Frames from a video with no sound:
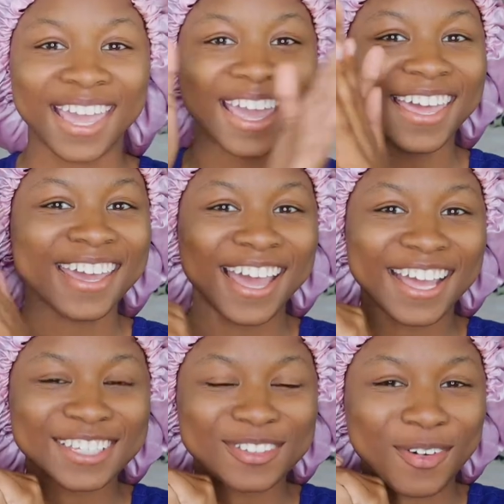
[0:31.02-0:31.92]
hey
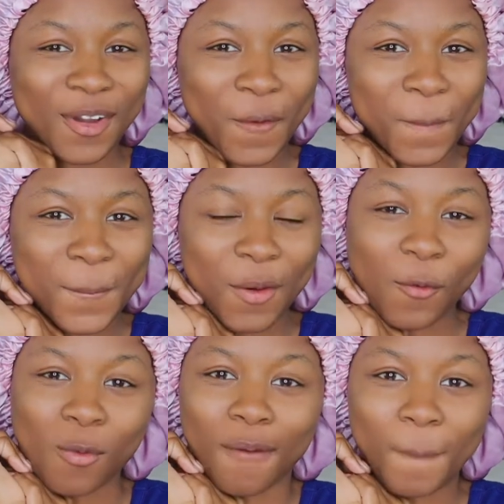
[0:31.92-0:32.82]
guys welcome or
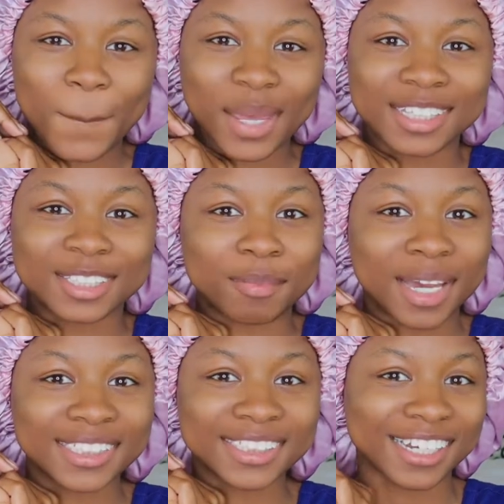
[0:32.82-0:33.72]
welcome back to my
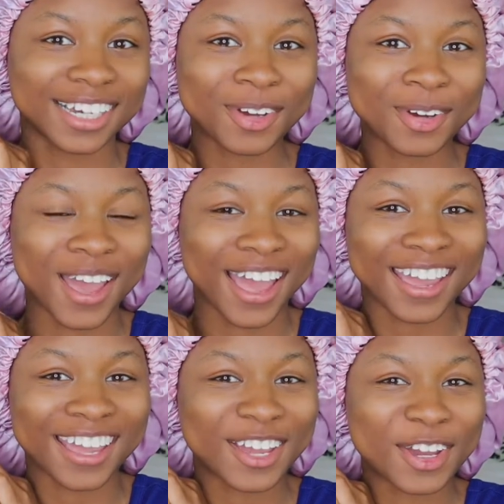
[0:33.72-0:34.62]
channel i
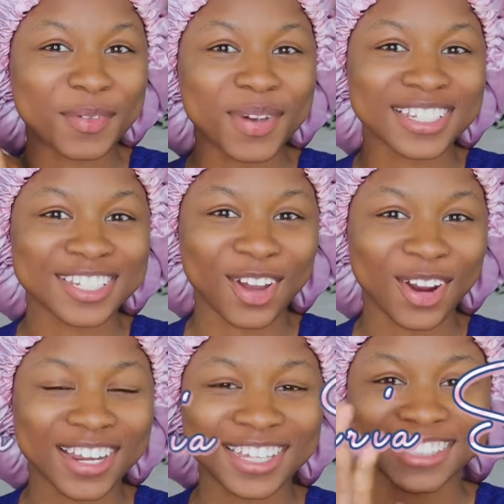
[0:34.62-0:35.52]
am
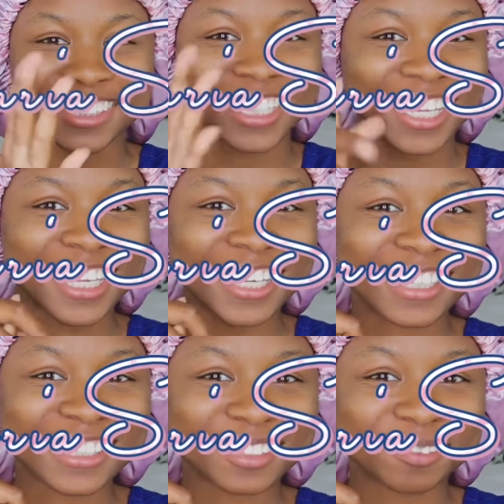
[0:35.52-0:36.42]
Zharia
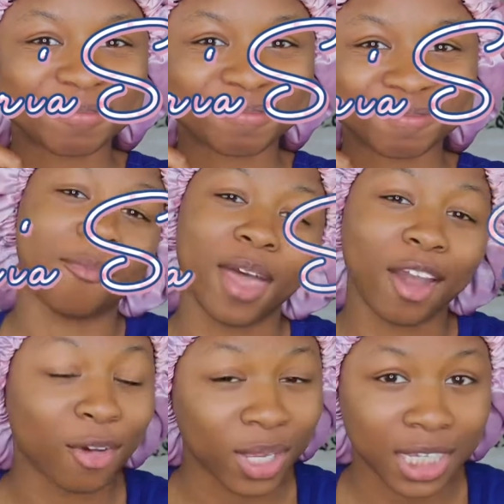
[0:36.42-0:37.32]
Selayna i'm not
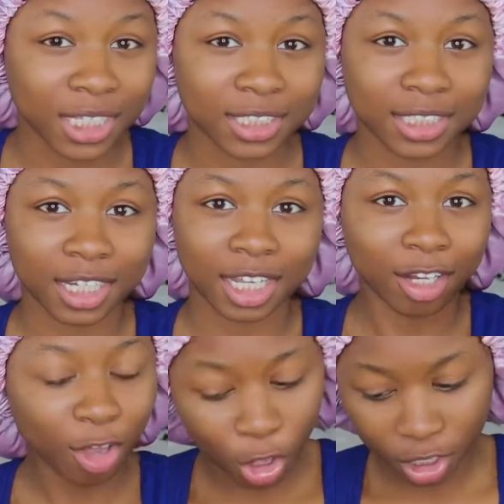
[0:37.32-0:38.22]
gonna get a
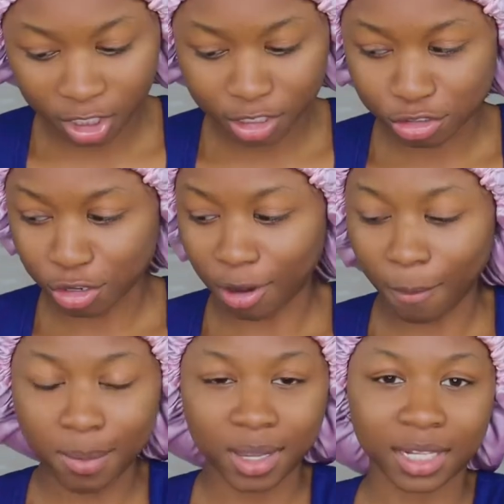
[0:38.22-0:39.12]
long intro
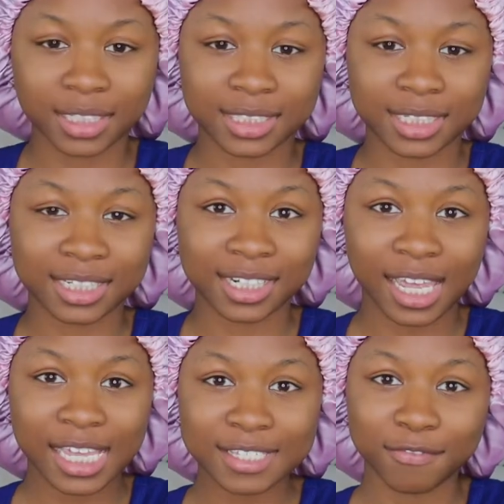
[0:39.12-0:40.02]
but
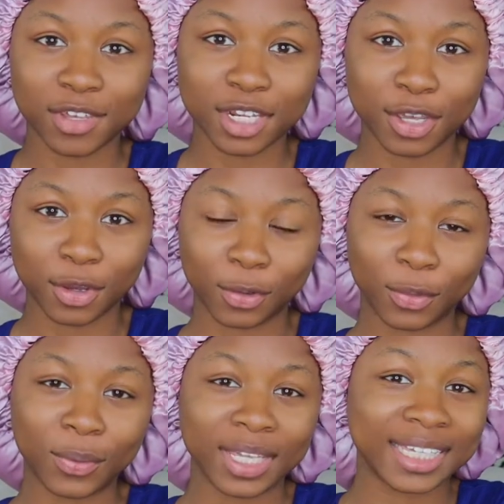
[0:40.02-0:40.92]
today's
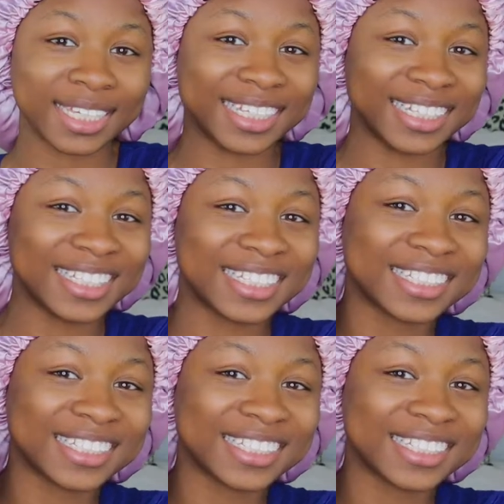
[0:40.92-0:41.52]
video is